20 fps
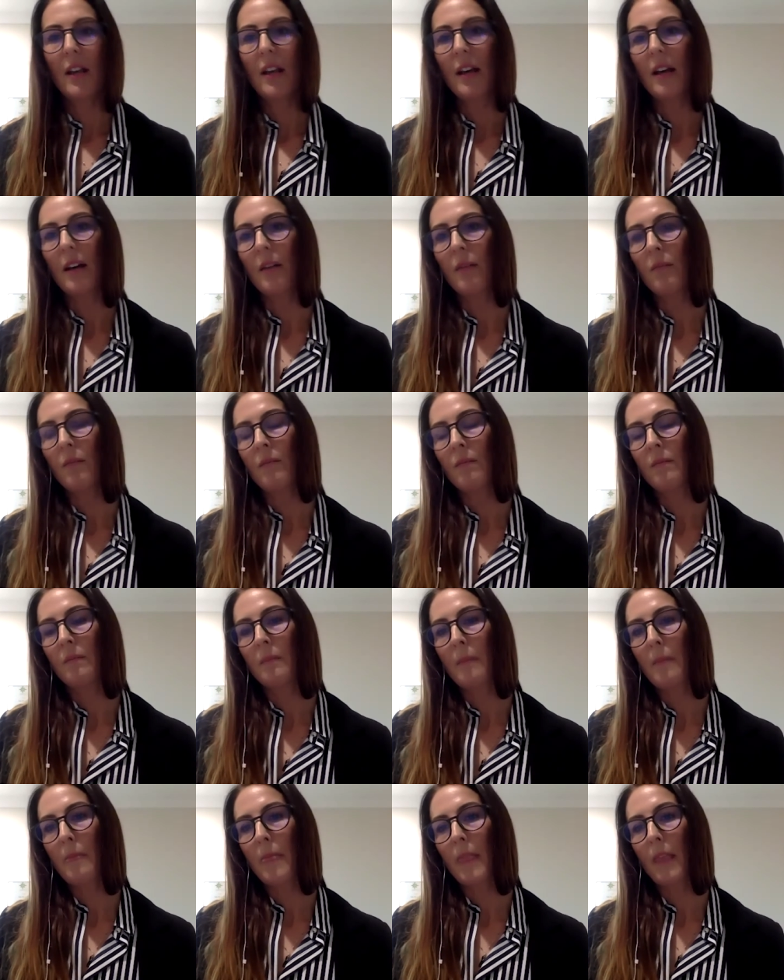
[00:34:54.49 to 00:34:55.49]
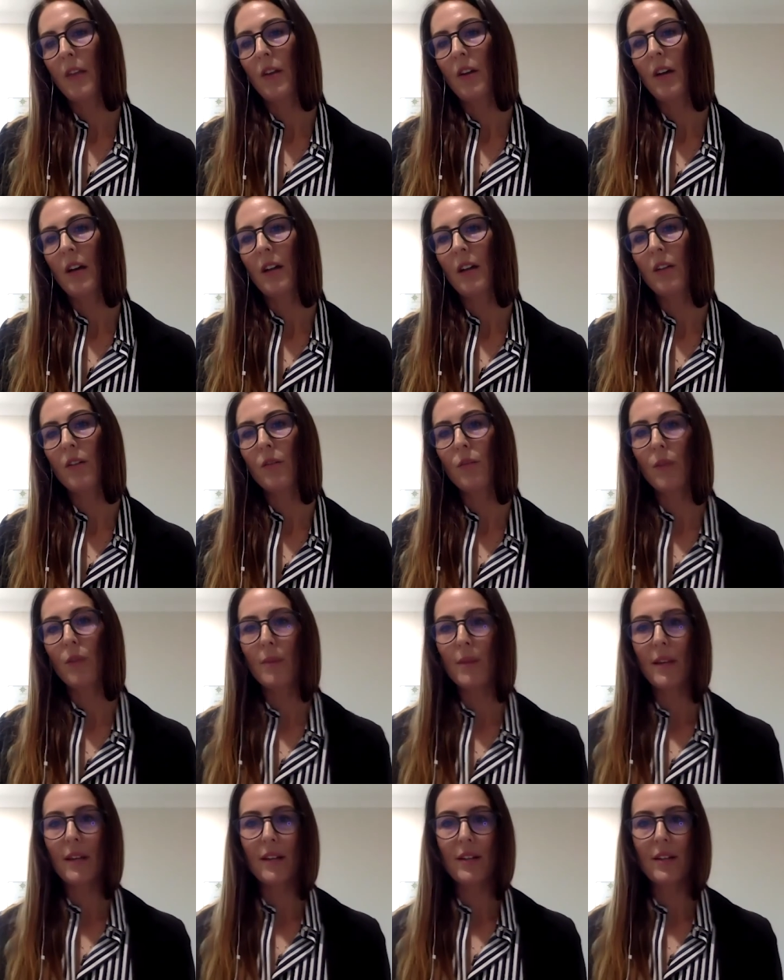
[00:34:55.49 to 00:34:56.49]
Um, you know, a lot of
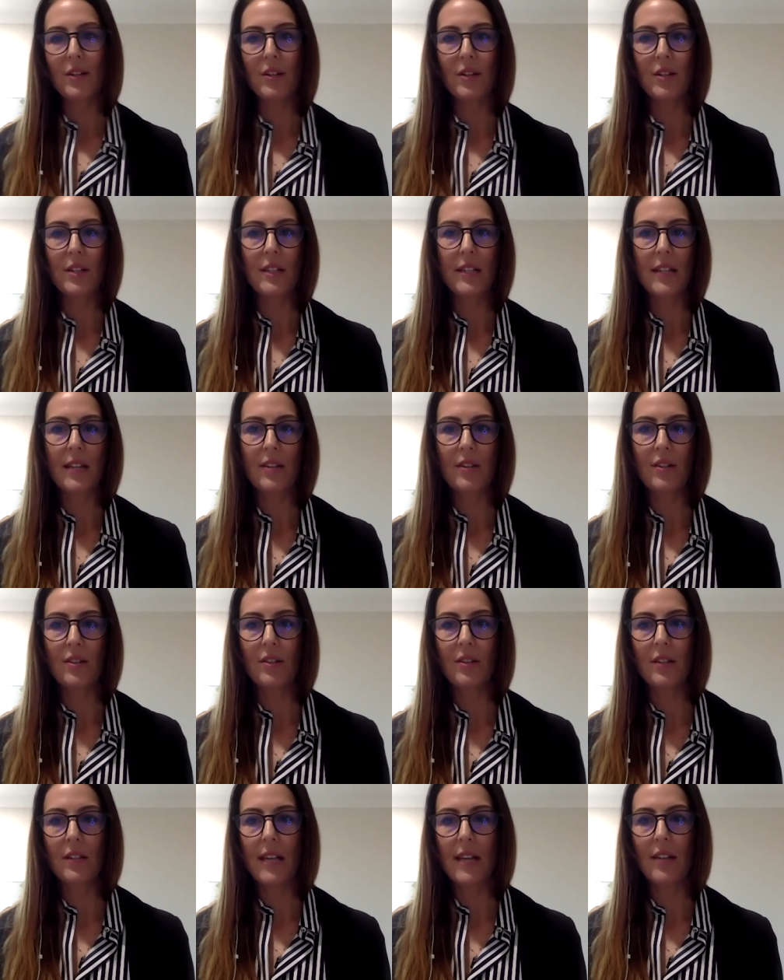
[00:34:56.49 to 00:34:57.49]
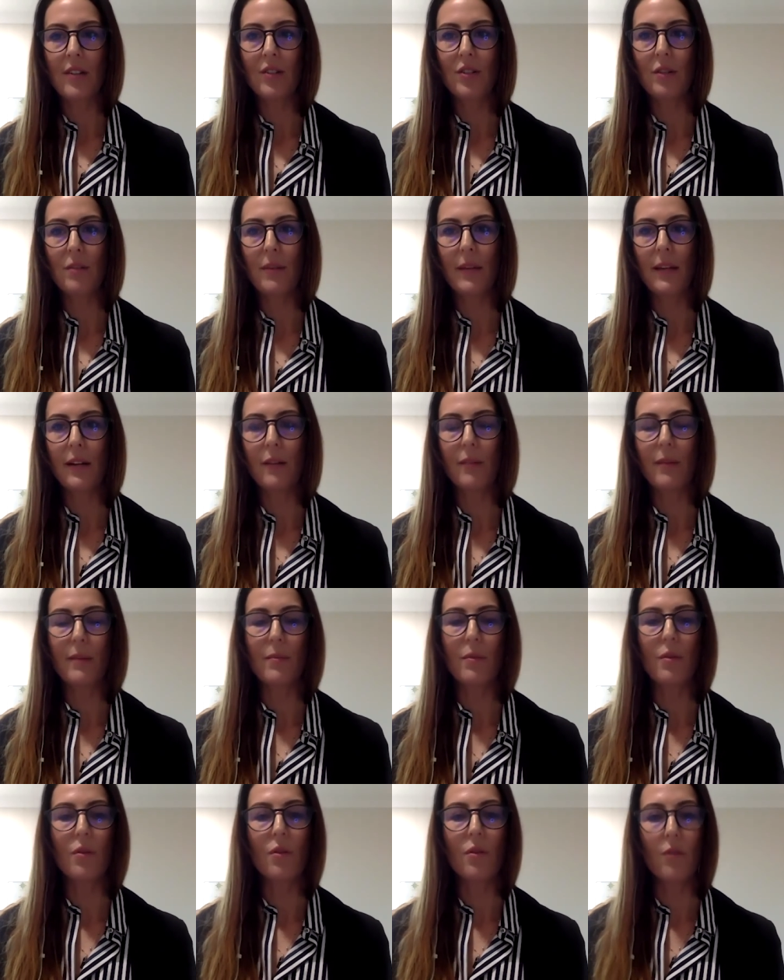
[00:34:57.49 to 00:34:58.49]
women I do tend, tend to be a little bit
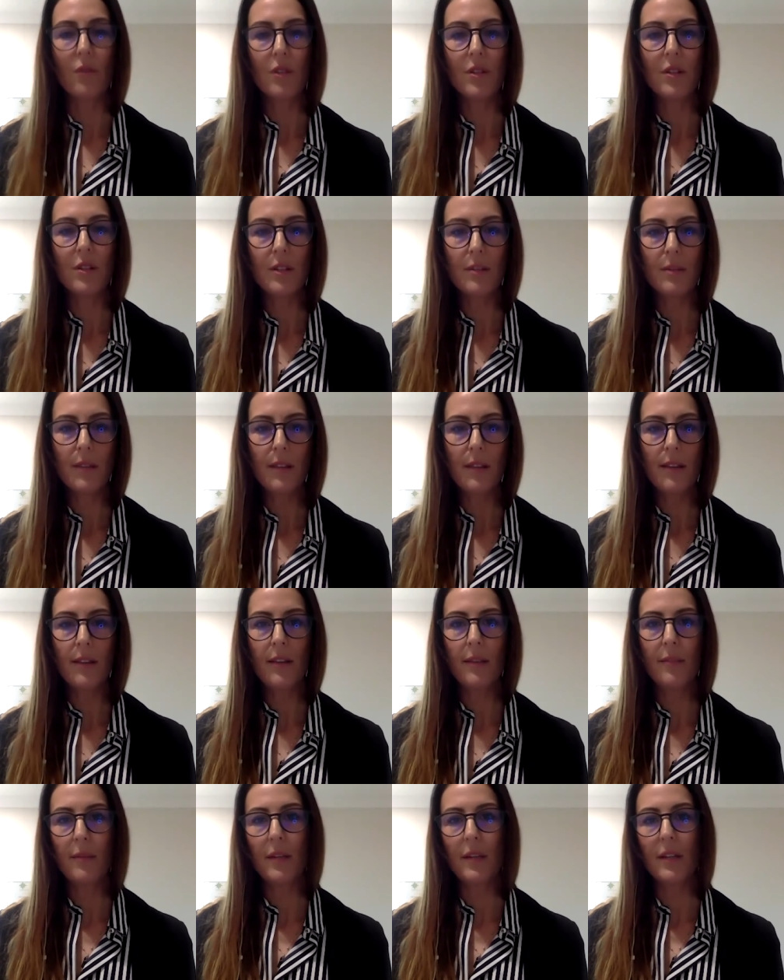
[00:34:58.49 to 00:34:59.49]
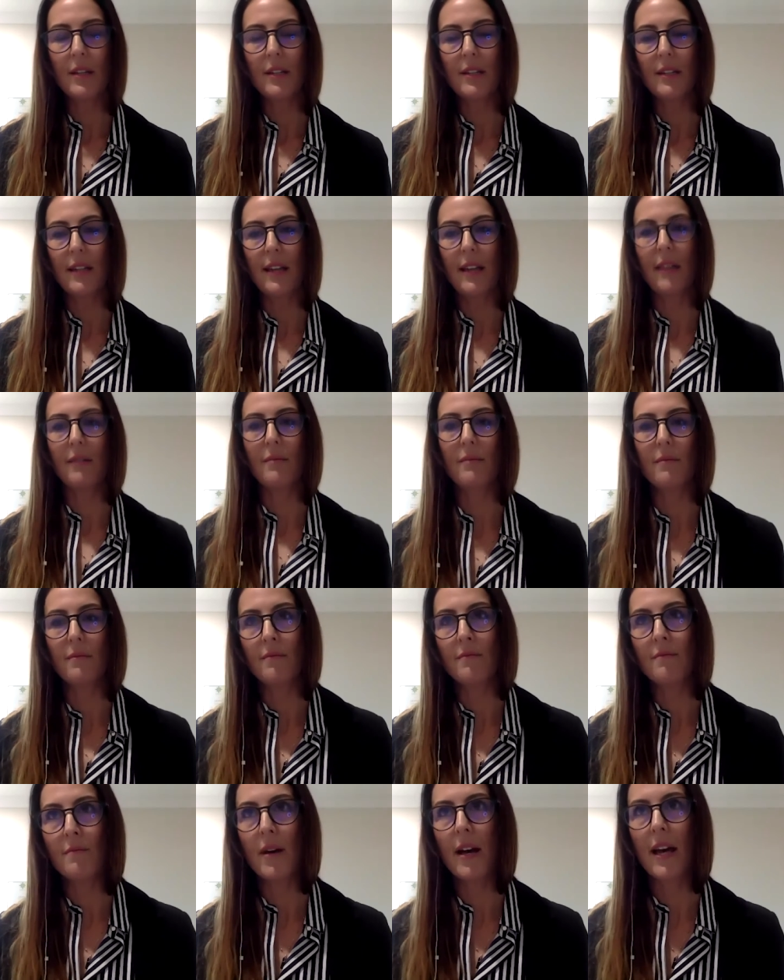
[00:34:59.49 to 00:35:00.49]
more cautious with because, in
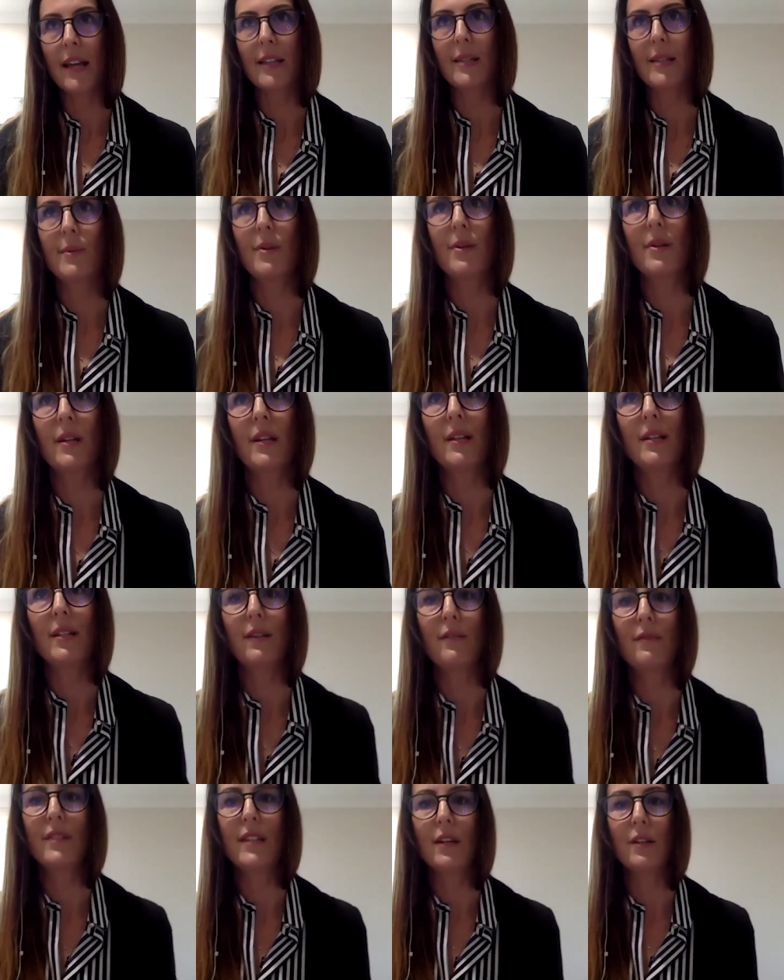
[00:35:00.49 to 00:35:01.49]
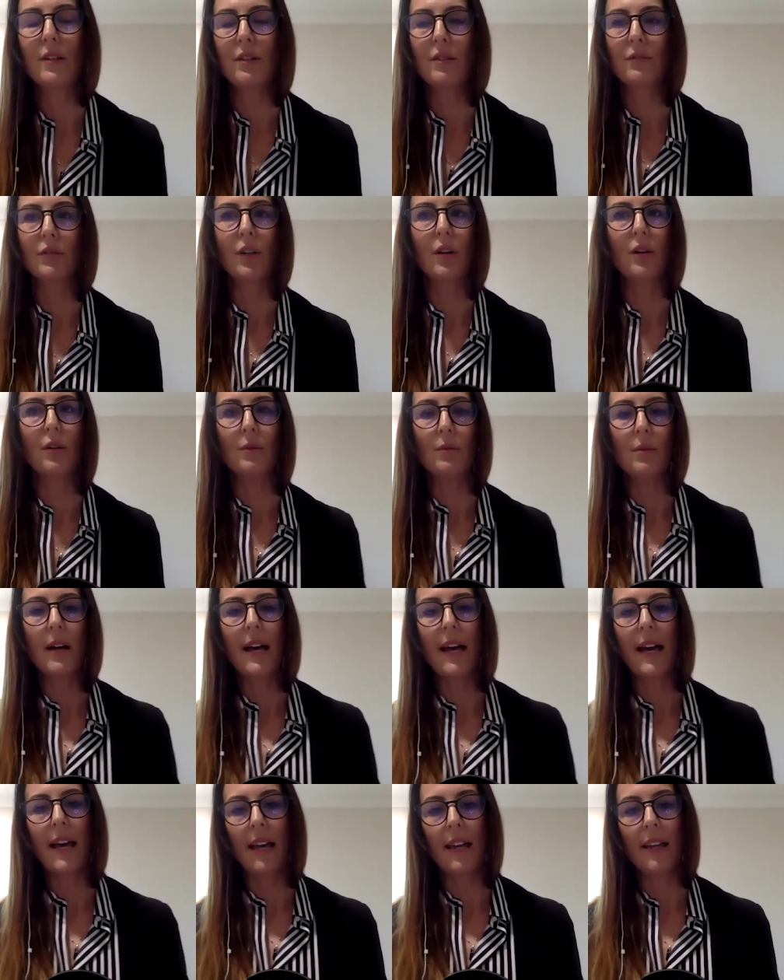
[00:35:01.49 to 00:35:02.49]
my experience, if done the wrong
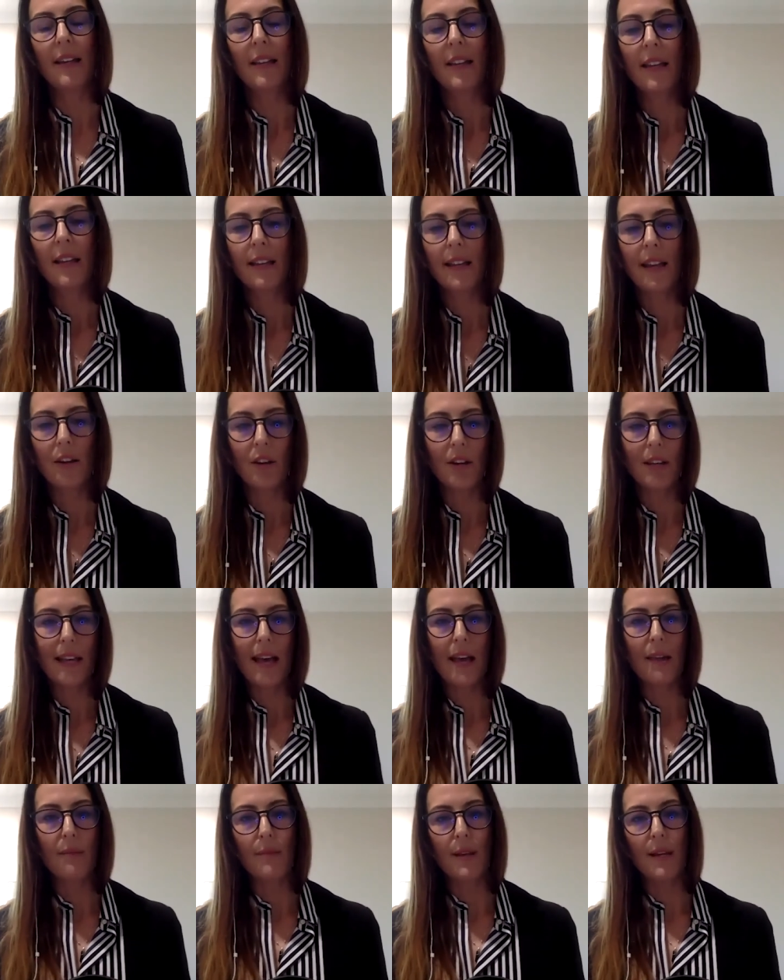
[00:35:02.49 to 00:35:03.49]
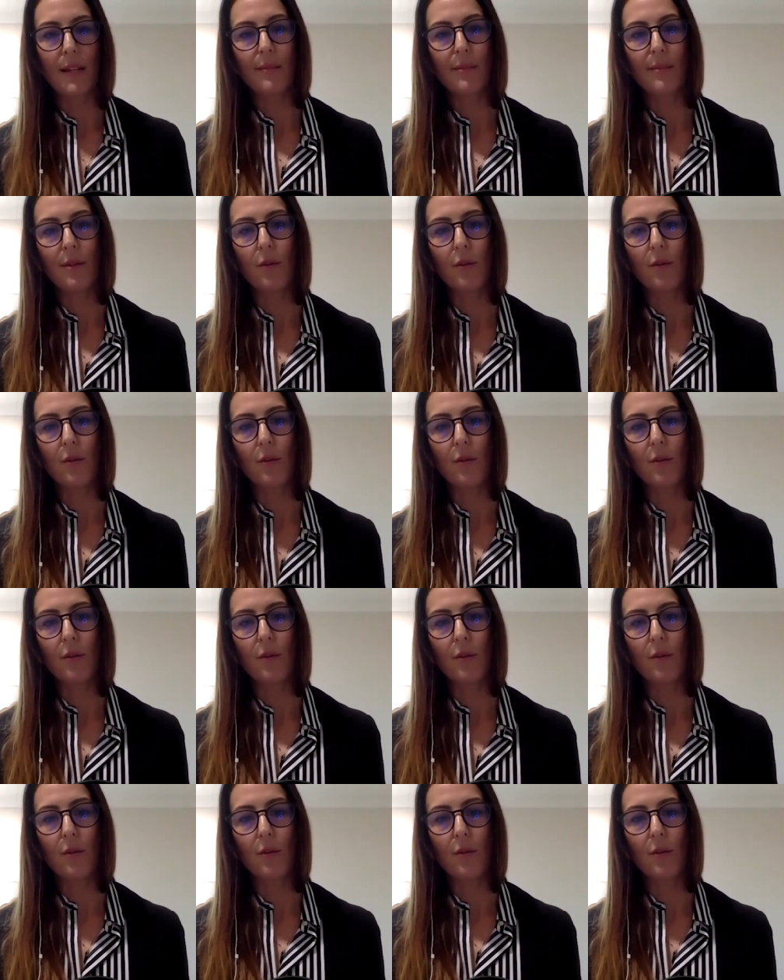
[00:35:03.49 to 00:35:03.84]
way, keto can mess with